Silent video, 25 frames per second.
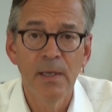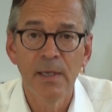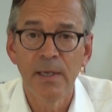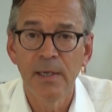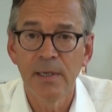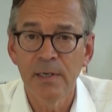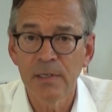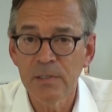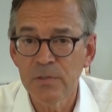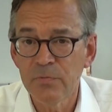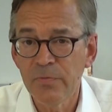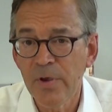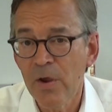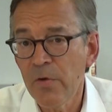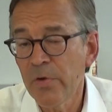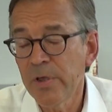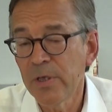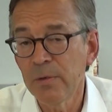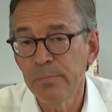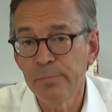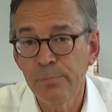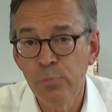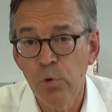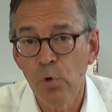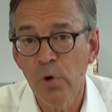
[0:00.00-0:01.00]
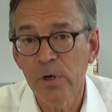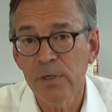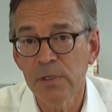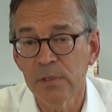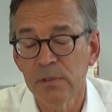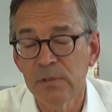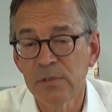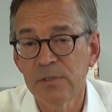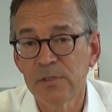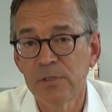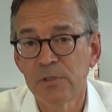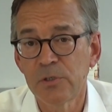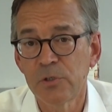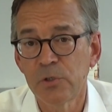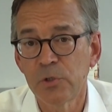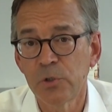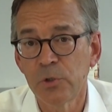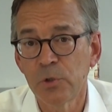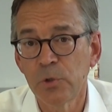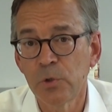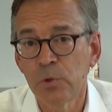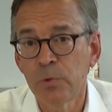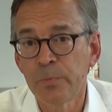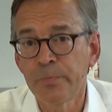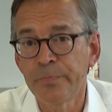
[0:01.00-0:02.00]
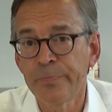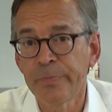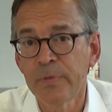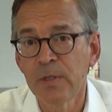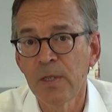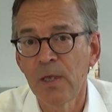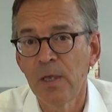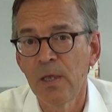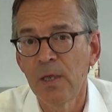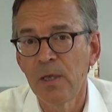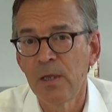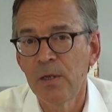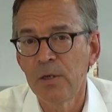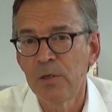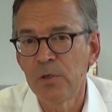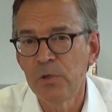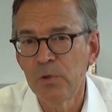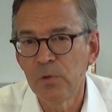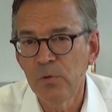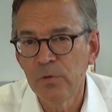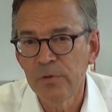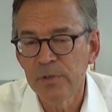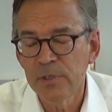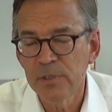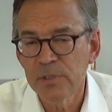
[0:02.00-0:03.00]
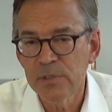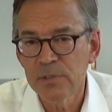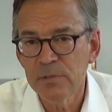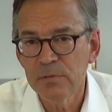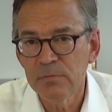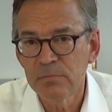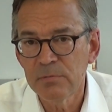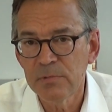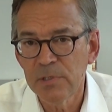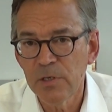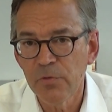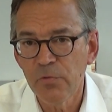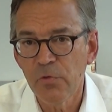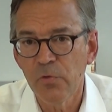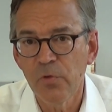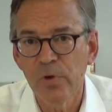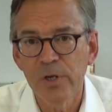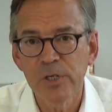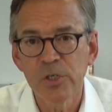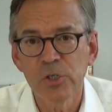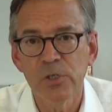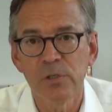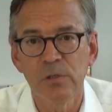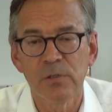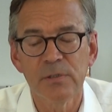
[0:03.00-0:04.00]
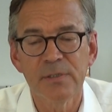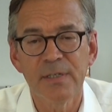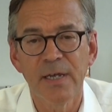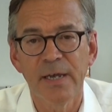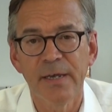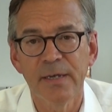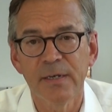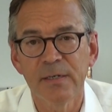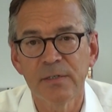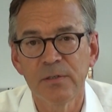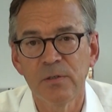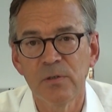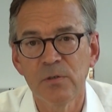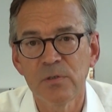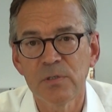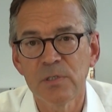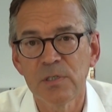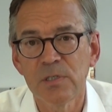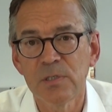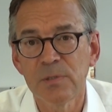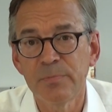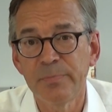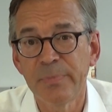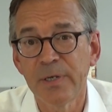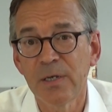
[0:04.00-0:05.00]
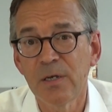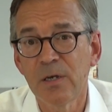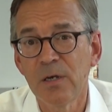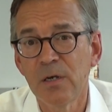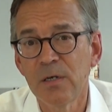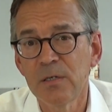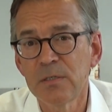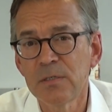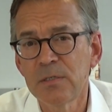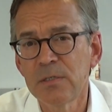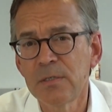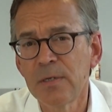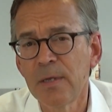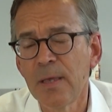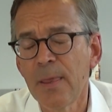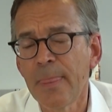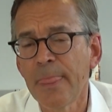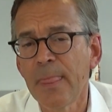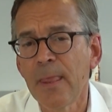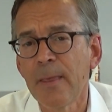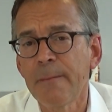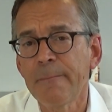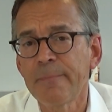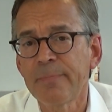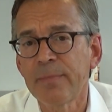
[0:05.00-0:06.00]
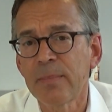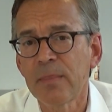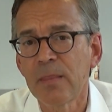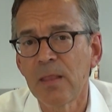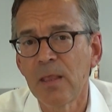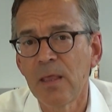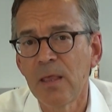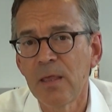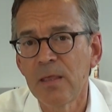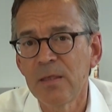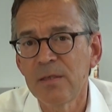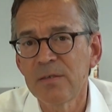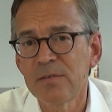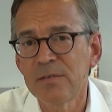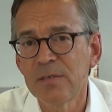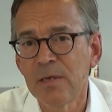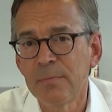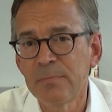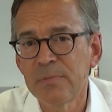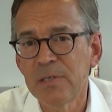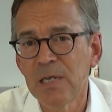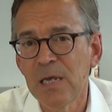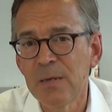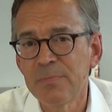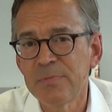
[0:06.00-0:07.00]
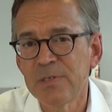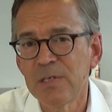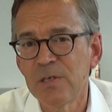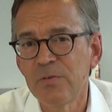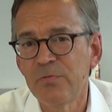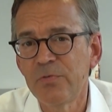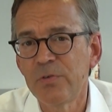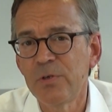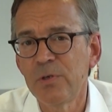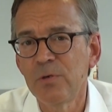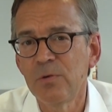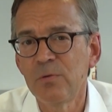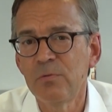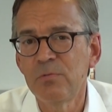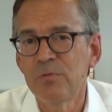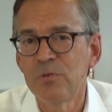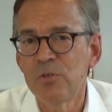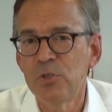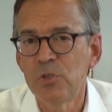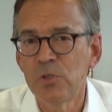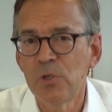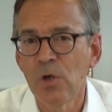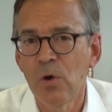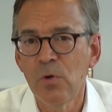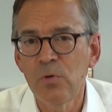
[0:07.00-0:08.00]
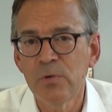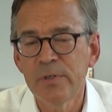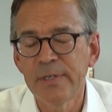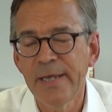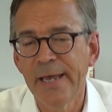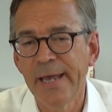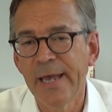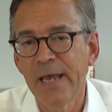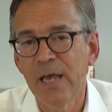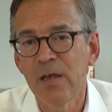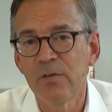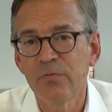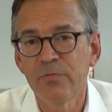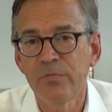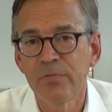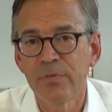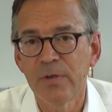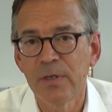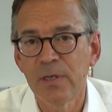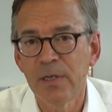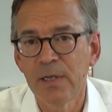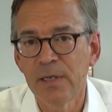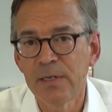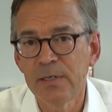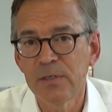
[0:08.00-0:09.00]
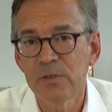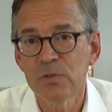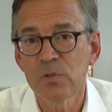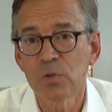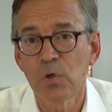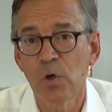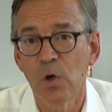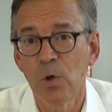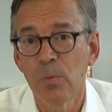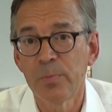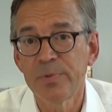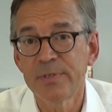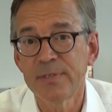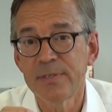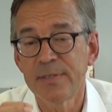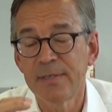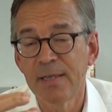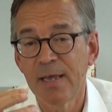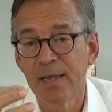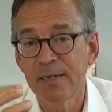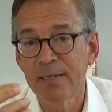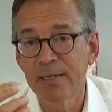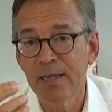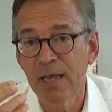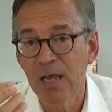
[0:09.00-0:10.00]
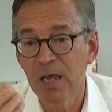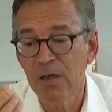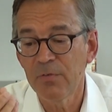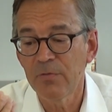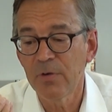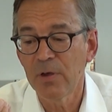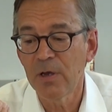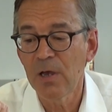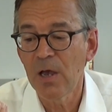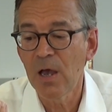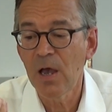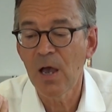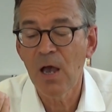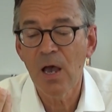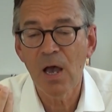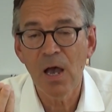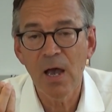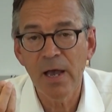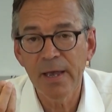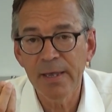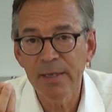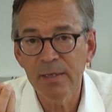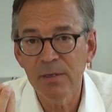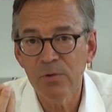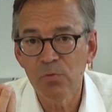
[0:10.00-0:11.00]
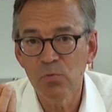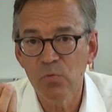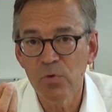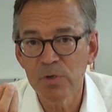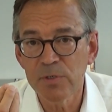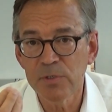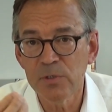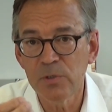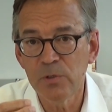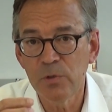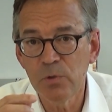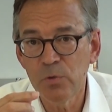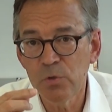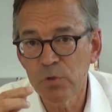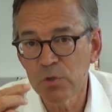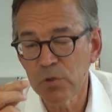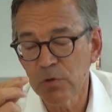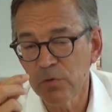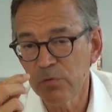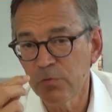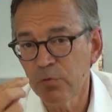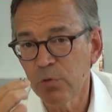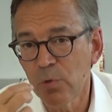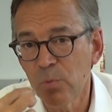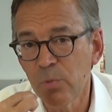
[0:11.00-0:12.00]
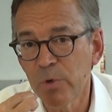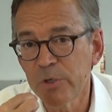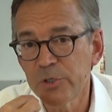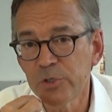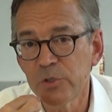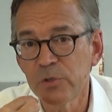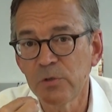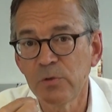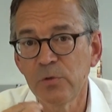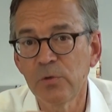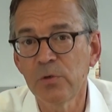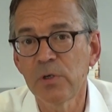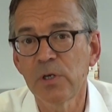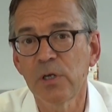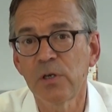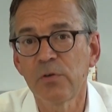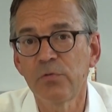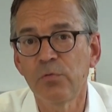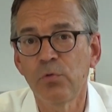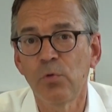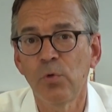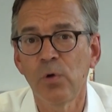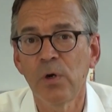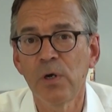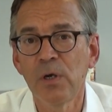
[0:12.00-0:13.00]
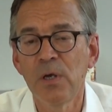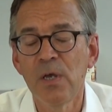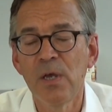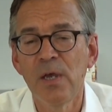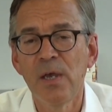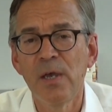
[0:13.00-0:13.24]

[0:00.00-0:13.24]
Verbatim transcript: It is very important to do this differential diagnosis, because sometimes if you don't have endoscopes that have a high resolution for what you're looking for,